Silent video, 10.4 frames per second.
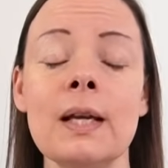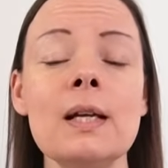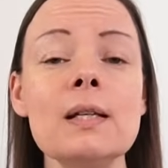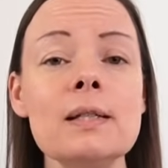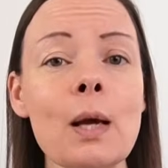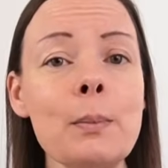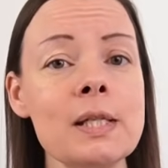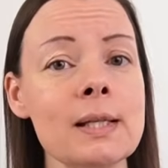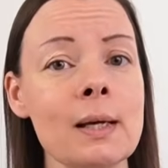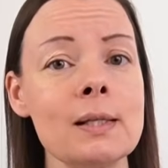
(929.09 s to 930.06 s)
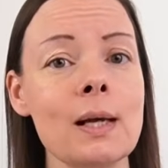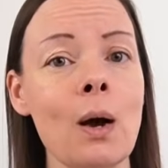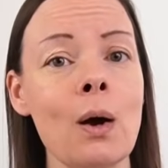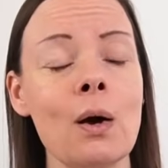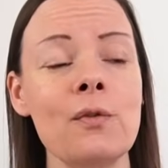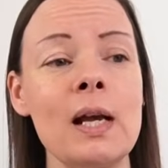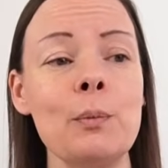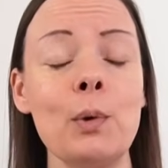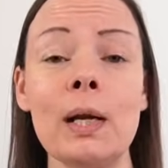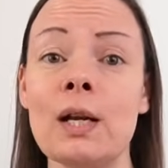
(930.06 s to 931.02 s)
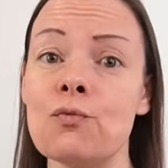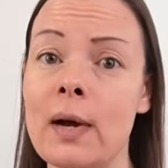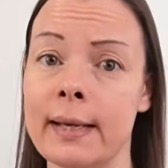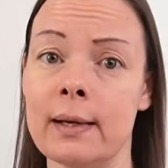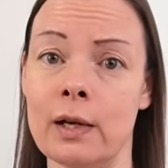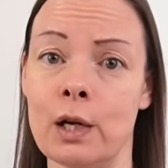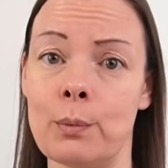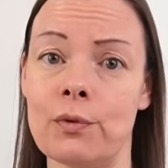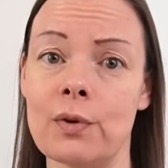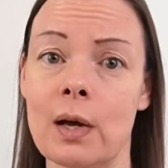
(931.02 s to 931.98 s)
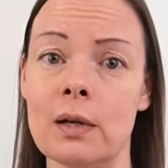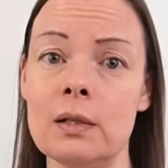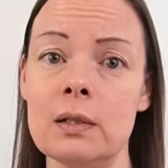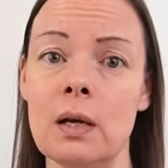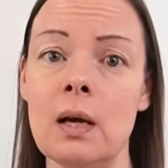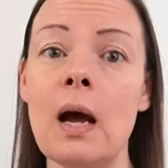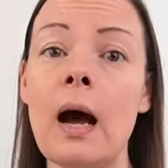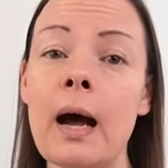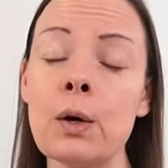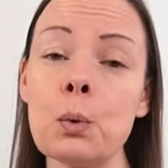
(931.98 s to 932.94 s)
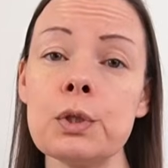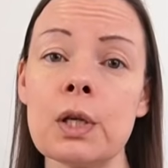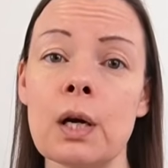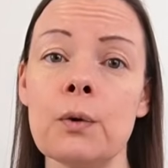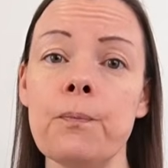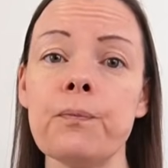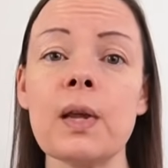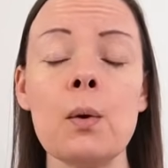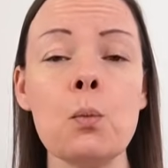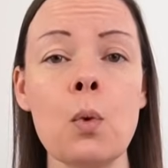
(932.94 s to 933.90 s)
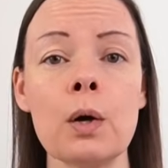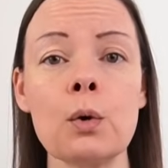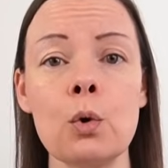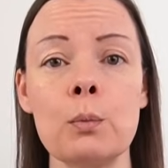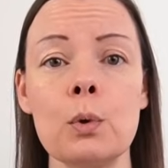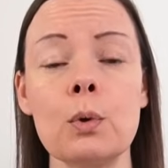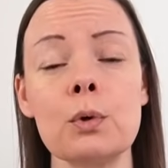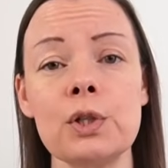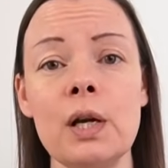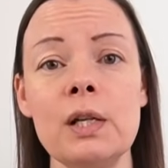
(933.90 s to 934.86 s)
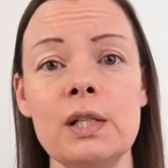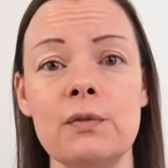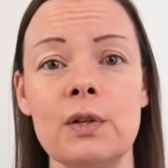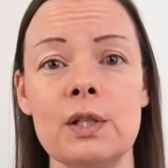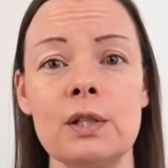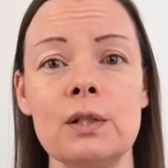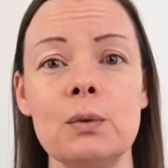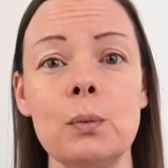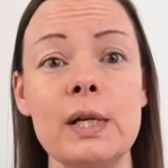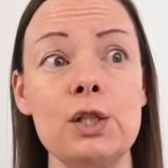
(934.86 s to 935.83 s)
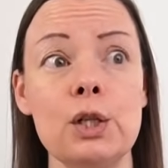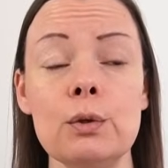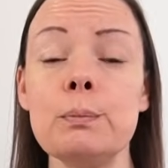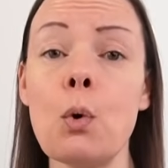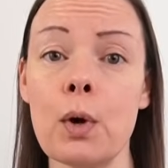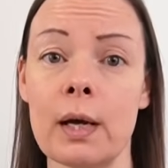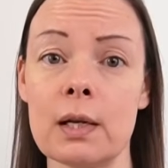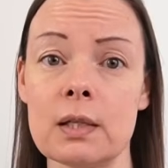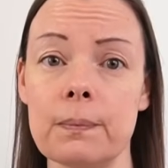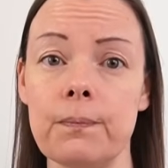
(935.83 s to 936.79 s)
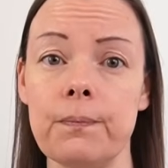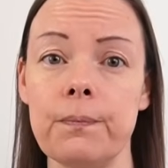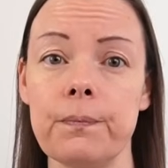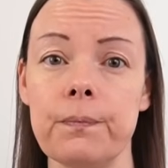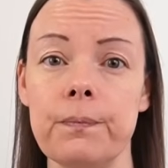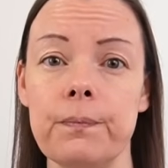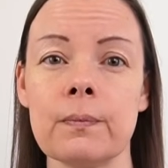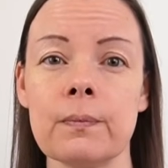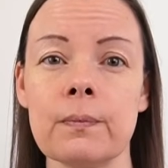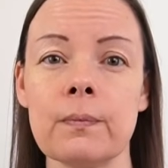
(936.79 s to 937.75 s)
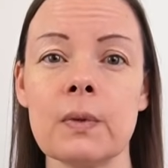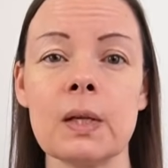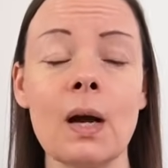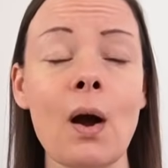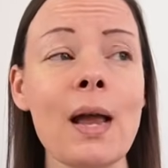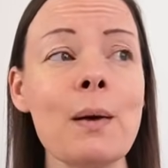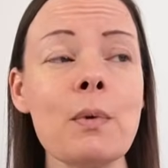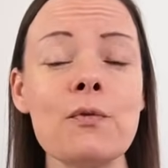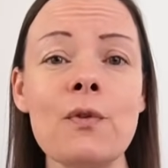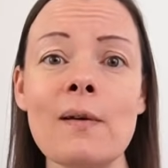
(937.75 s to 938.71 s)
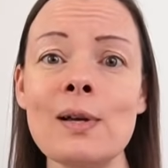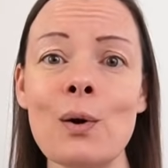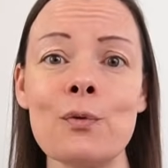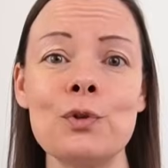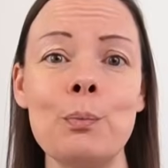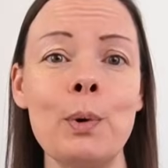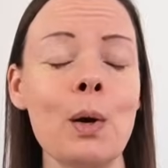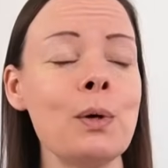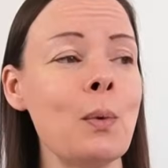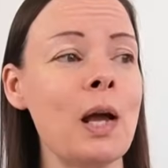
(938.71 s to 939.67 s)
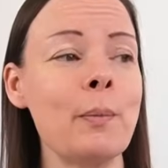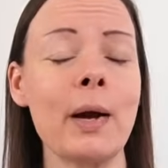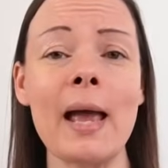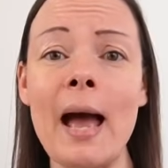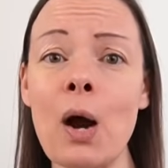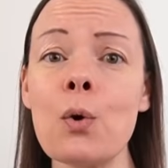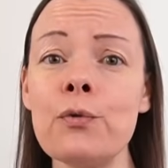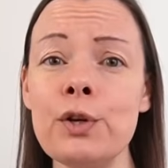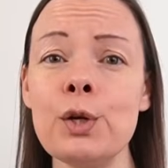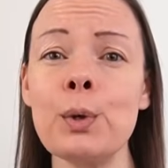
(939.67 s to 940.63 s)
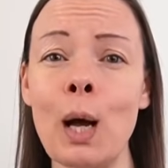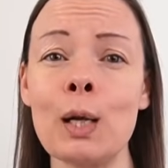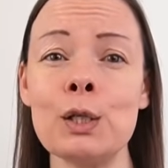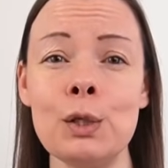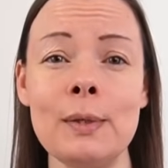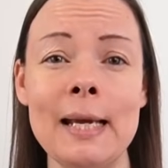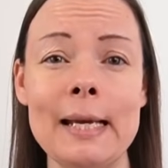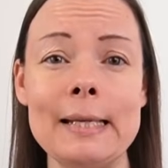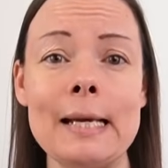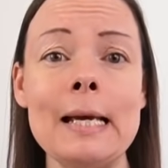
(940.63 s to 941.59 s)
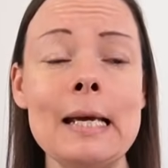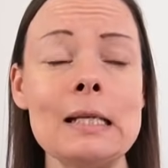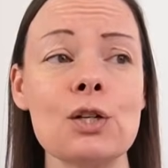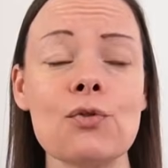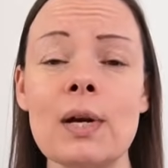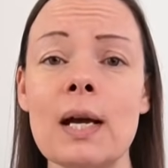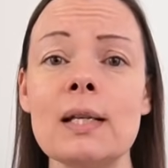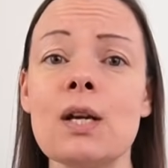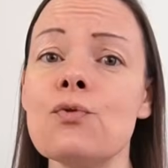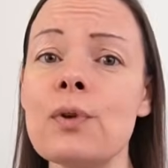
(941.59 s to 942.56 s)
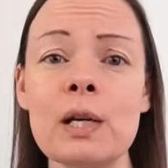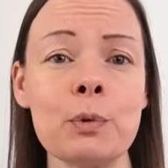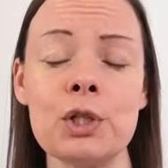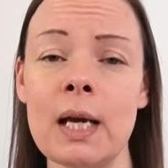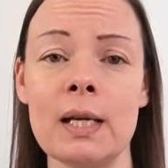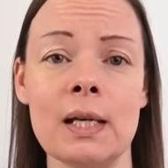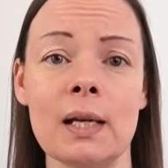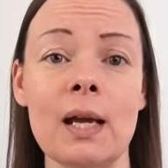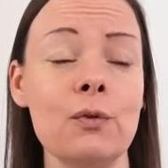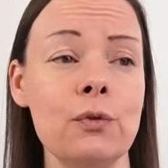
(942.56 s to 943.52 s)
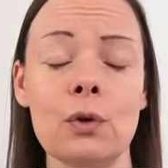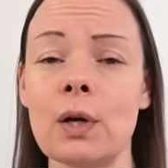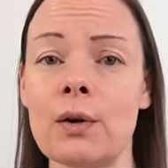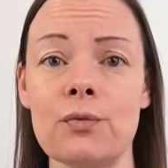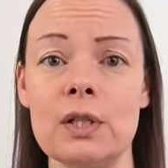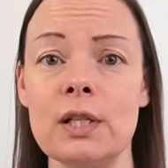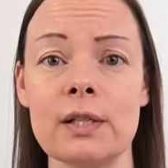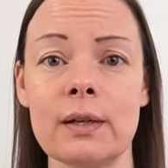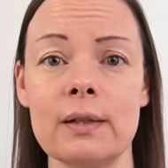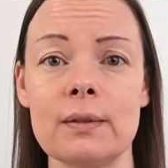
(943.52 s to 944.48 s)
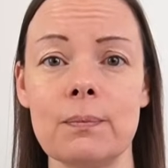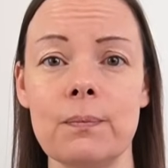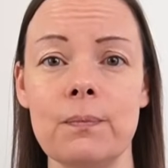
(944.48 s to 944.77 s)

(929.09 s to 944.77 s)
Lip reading: Some designs are available in a regular number of colours, and also in 1 or more alternative versions which use more colours. I am very often blown away by how few colours you need to create incredible shading in full coverage designs.